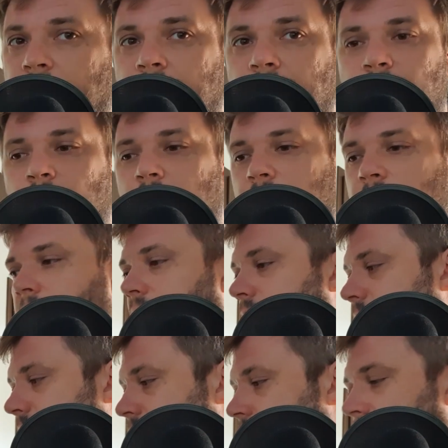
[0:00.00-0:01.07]
it's working.
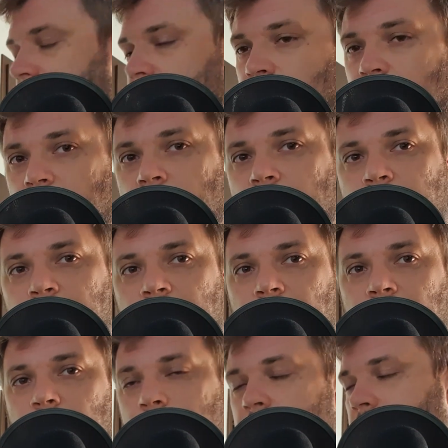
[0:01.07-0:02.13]
It's working pretty
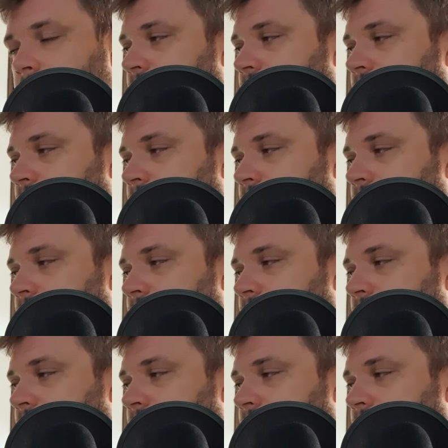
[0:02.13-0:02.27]
good.